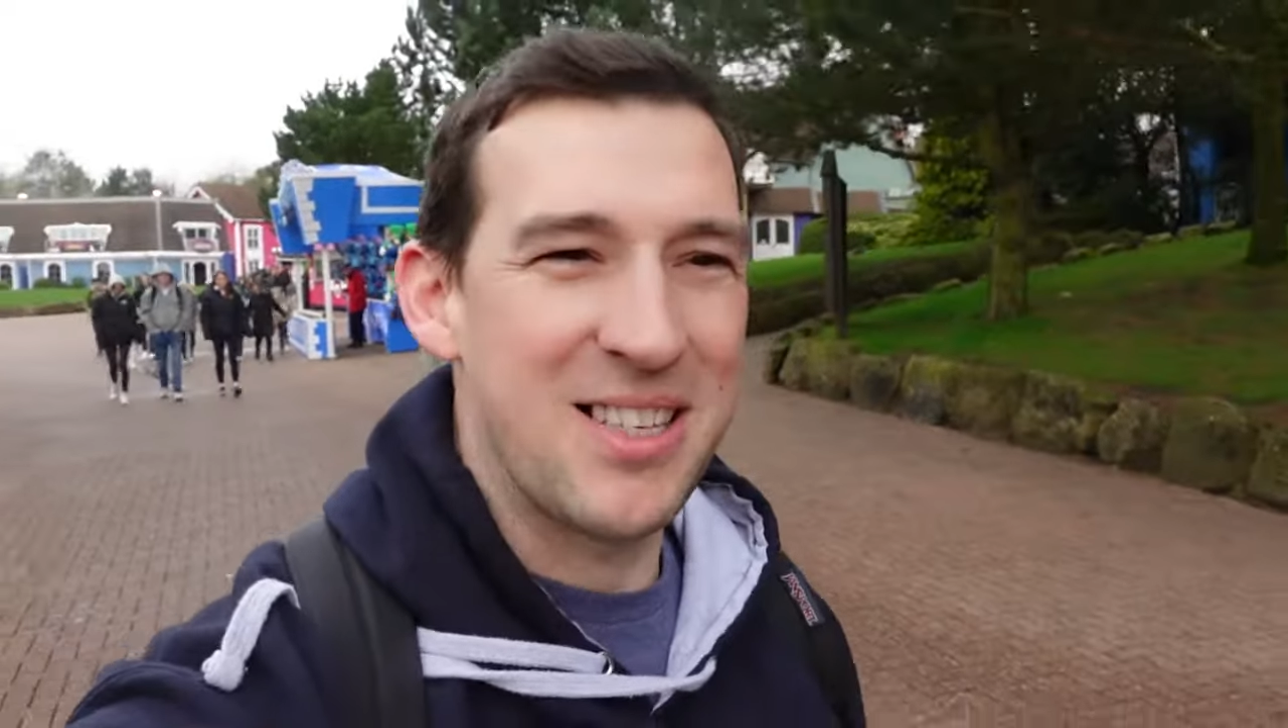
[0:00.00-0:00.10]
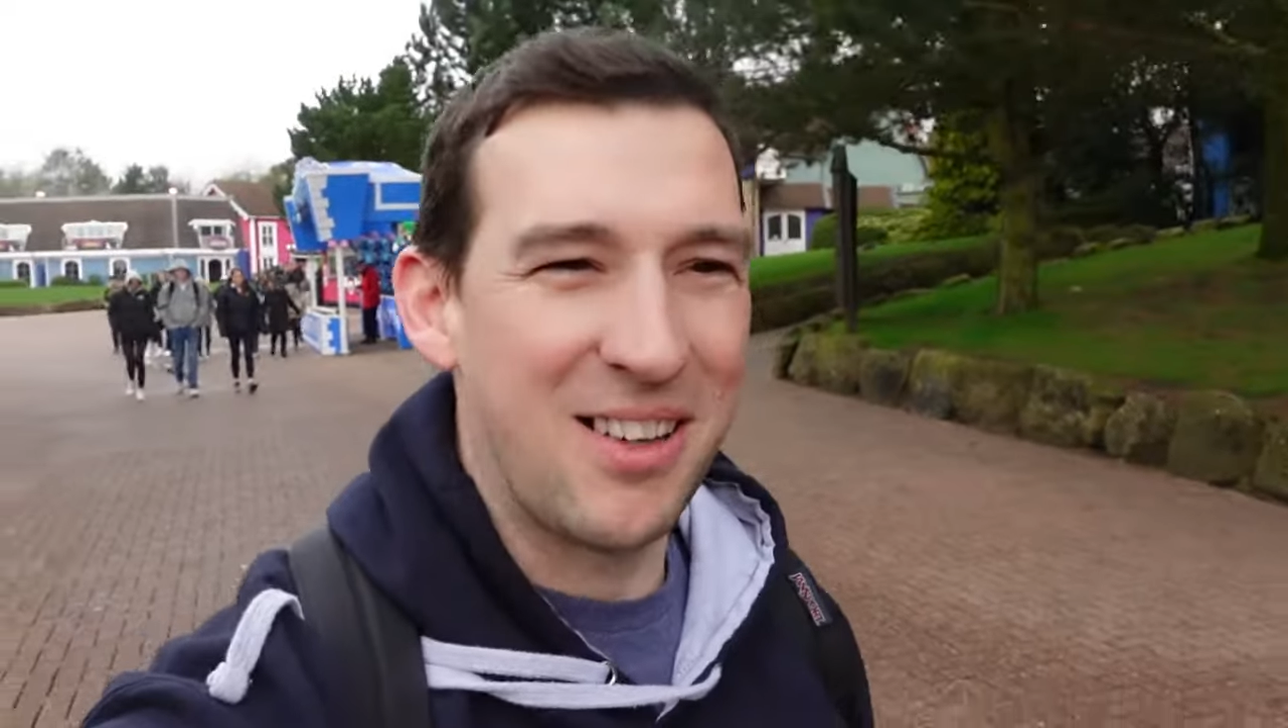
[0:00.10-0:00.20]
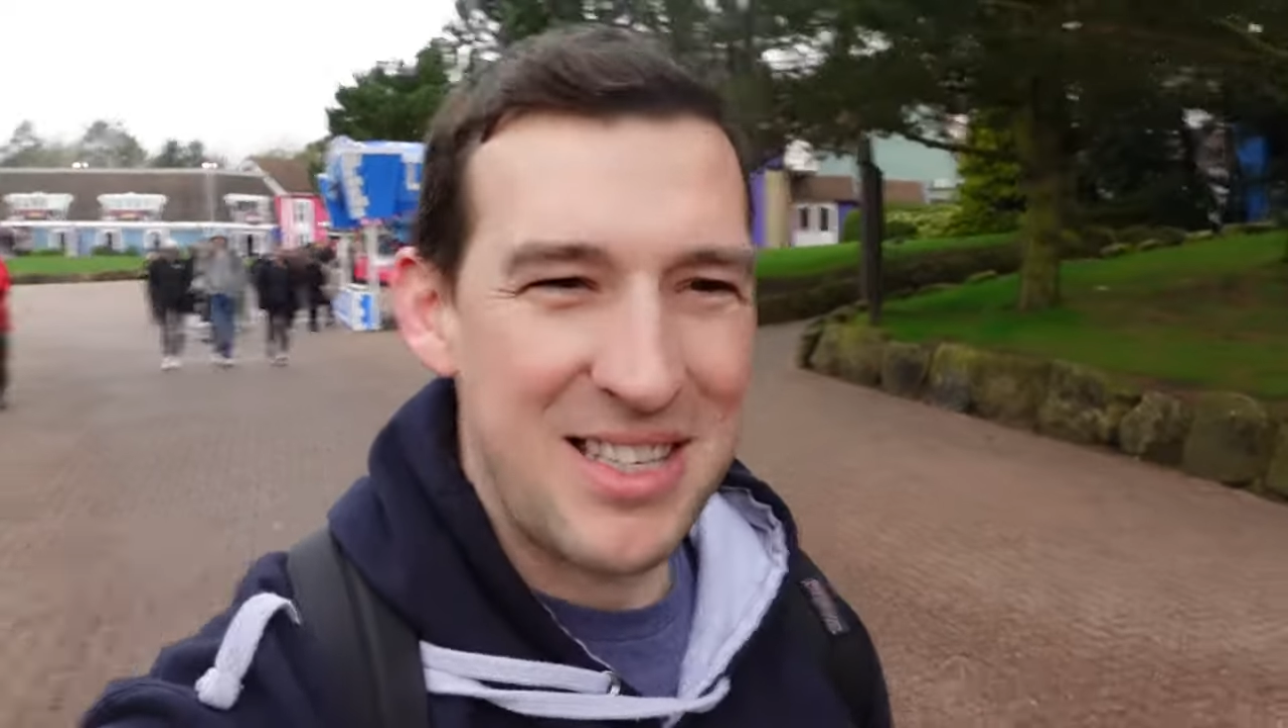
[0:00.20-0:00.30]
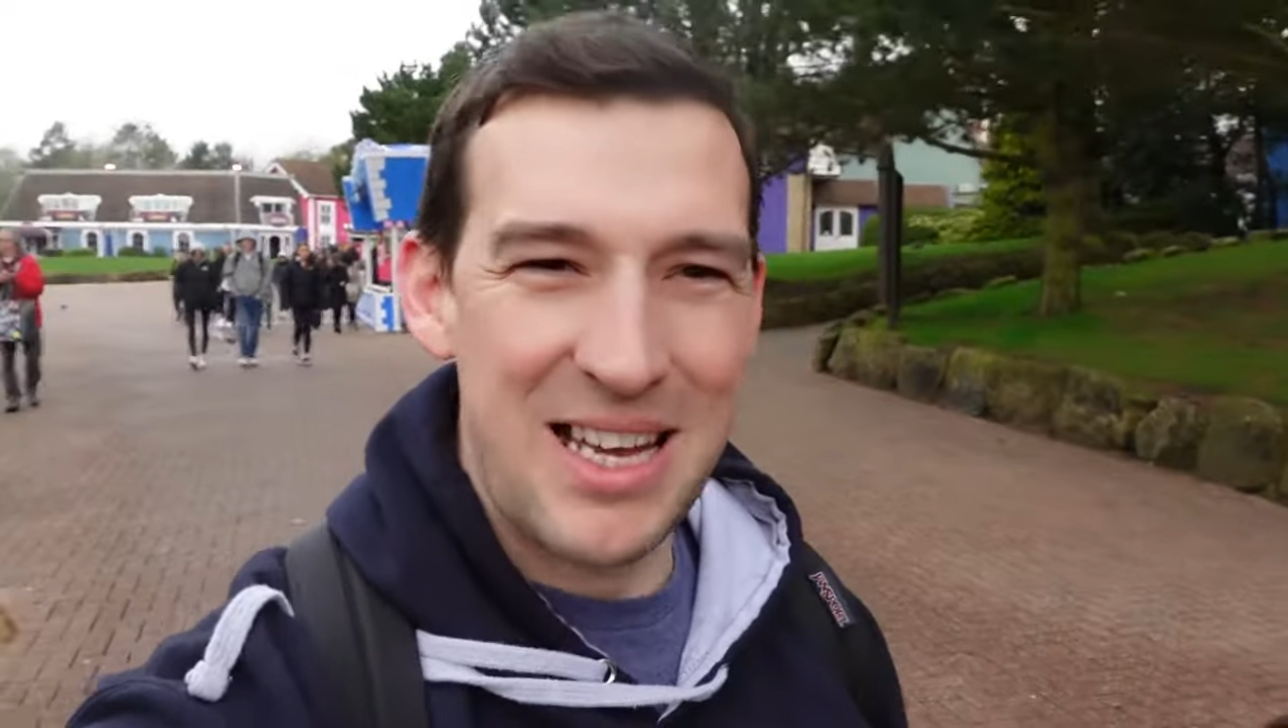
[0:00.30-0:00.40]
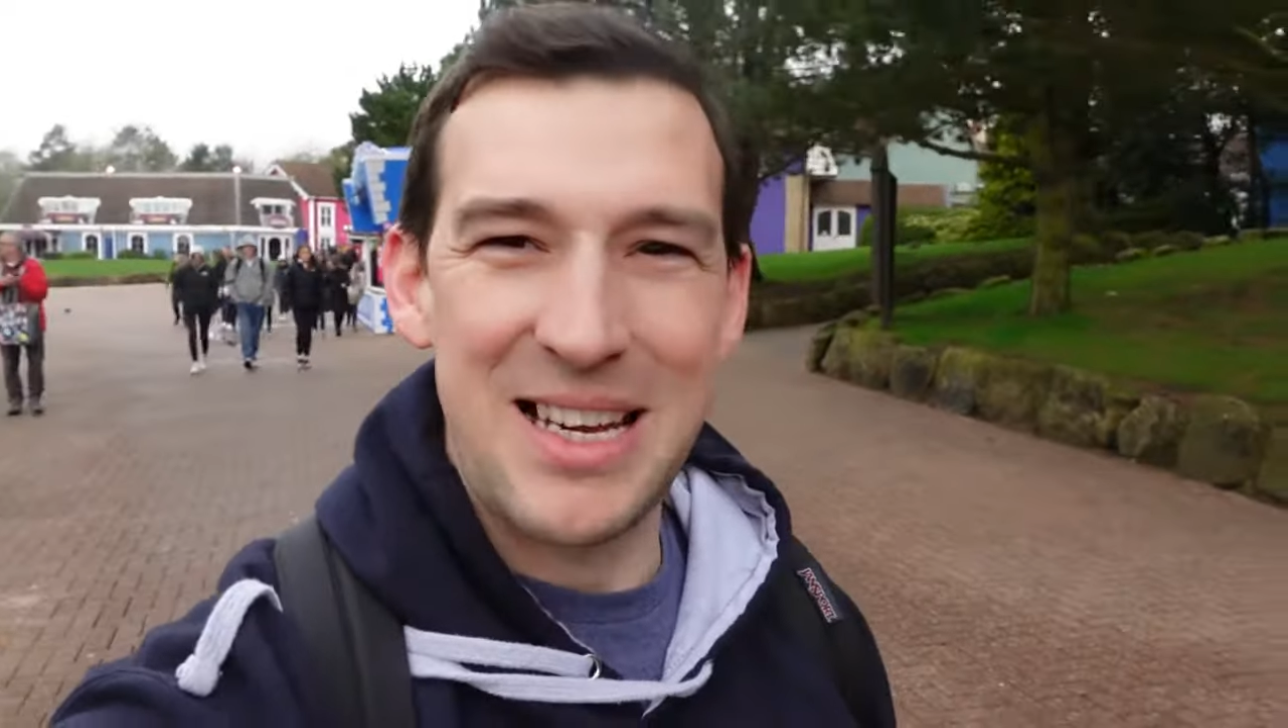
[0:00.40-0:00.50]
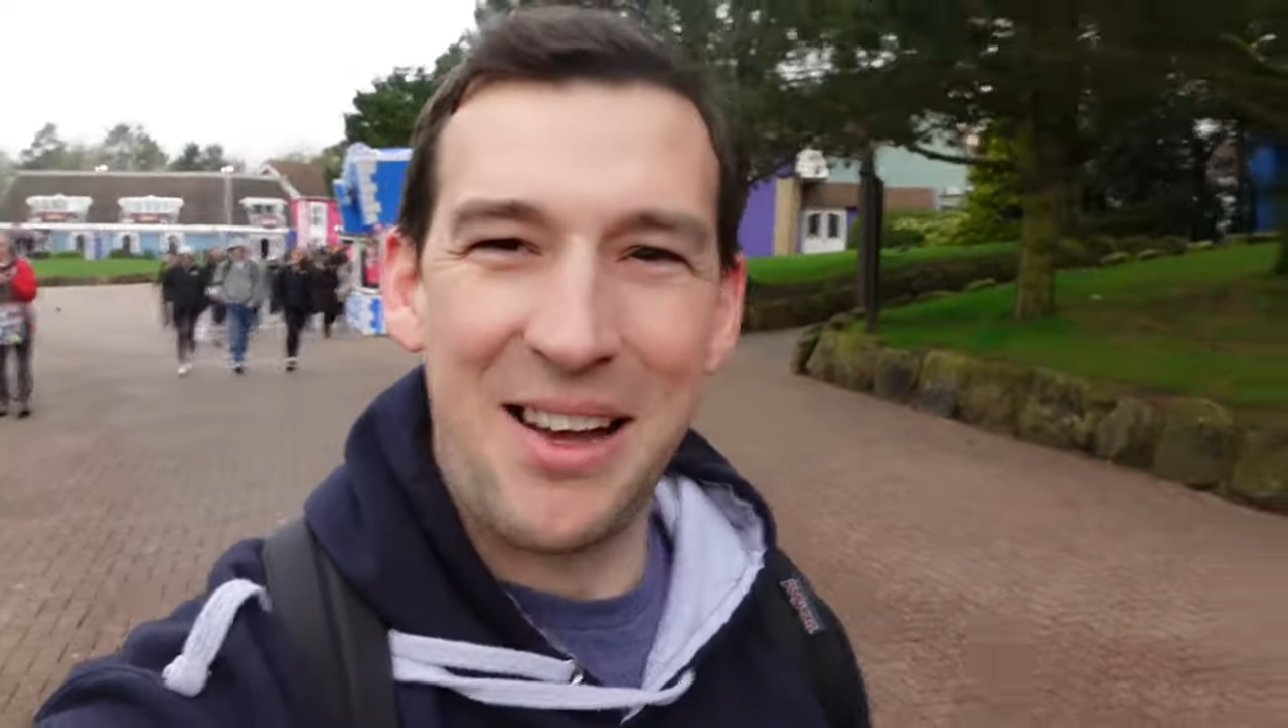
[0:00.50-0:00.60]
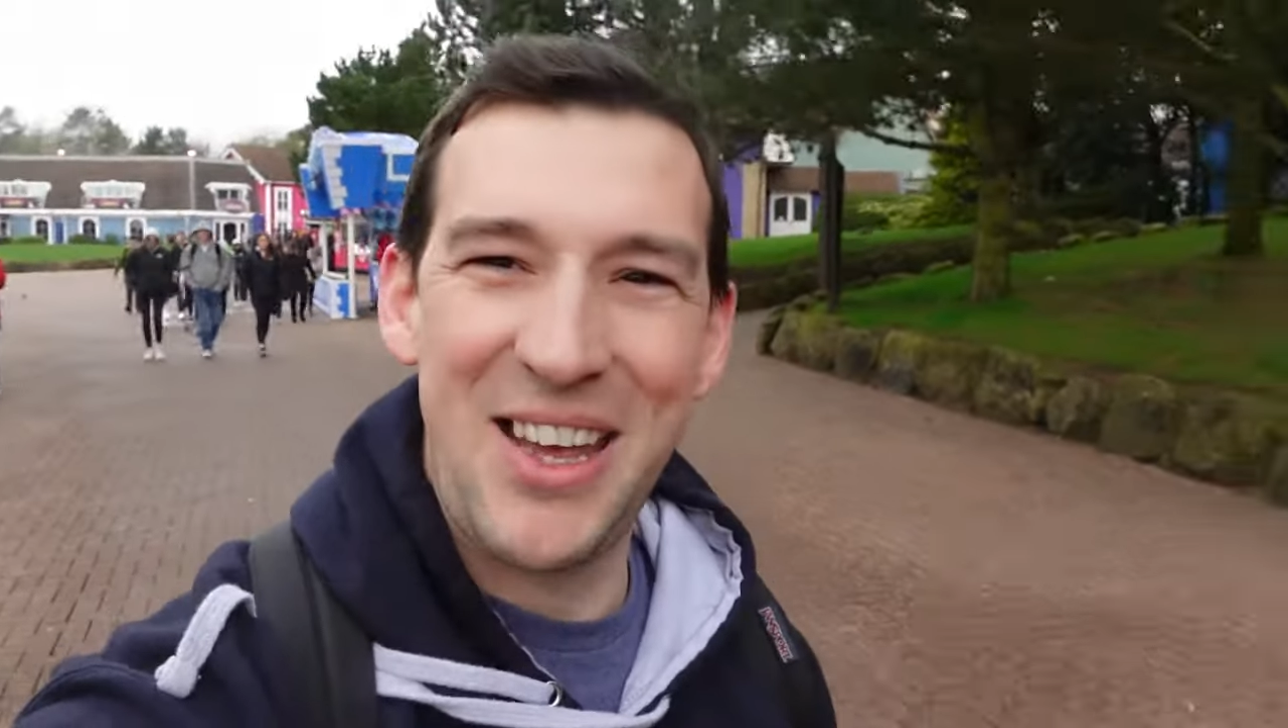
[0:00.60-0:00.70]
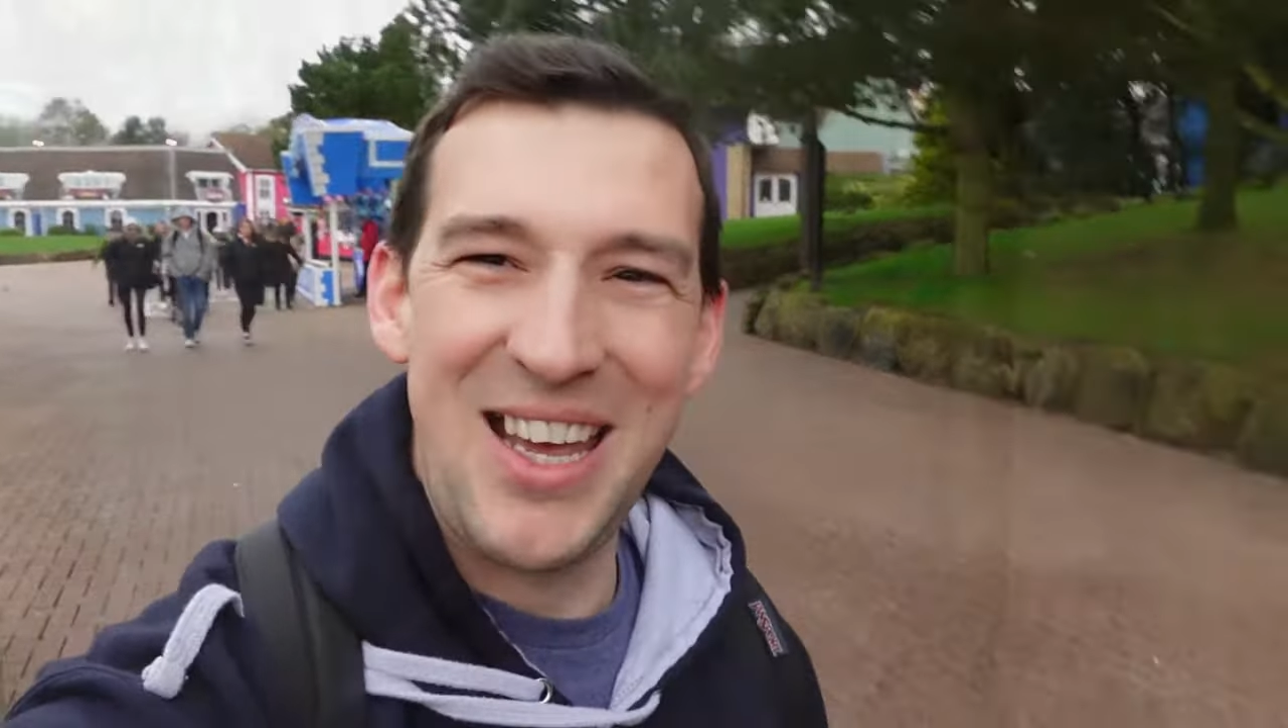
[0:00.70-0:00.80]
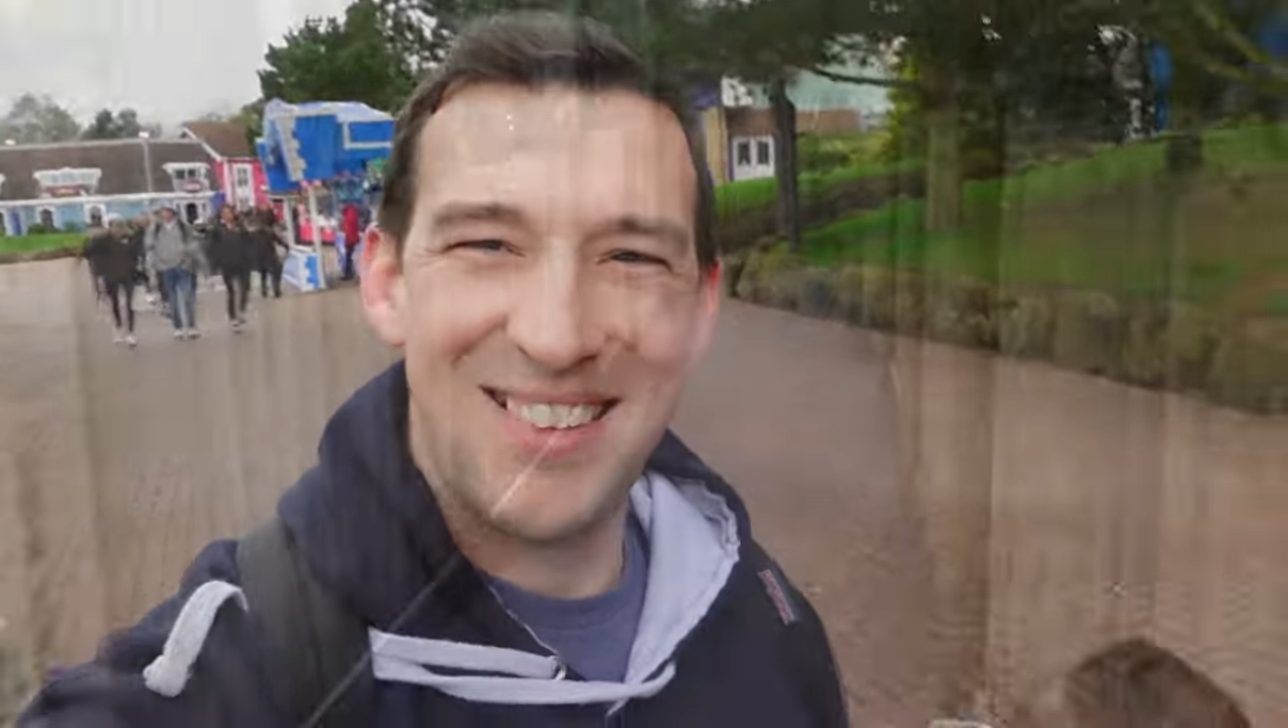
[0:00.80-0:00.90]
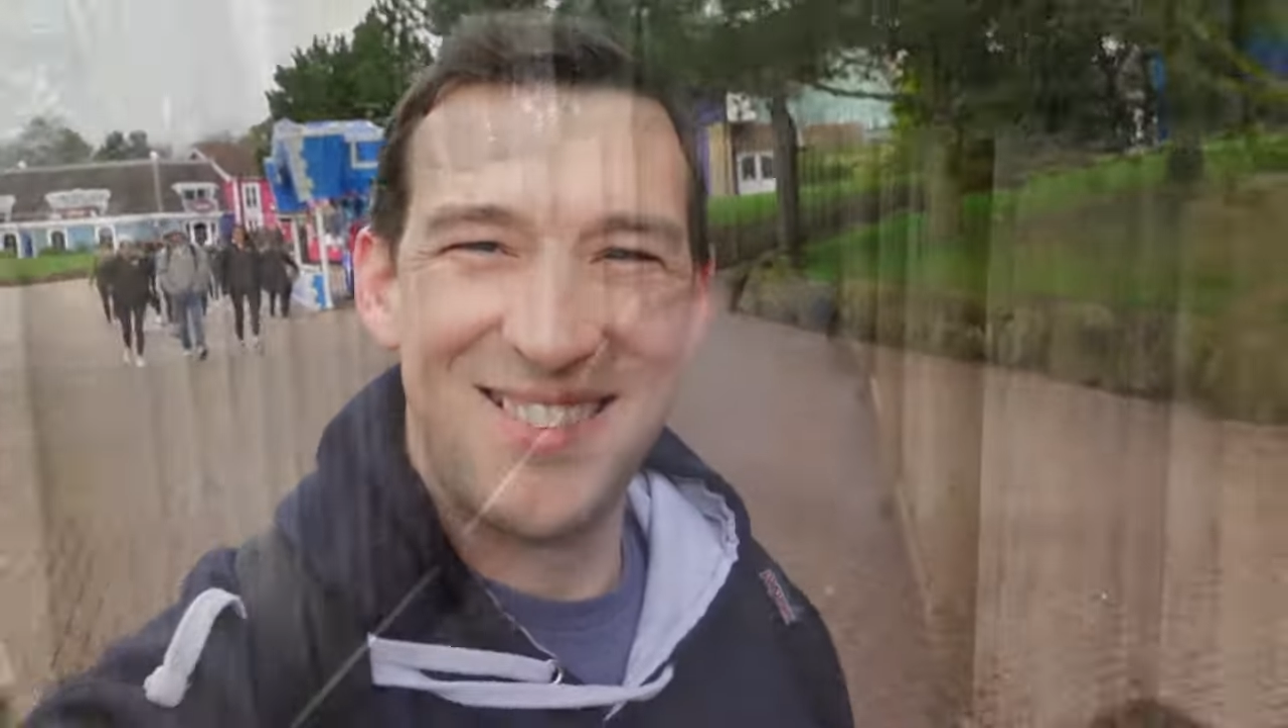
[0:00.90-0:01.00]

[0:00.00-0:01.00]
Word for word: so let's head down there.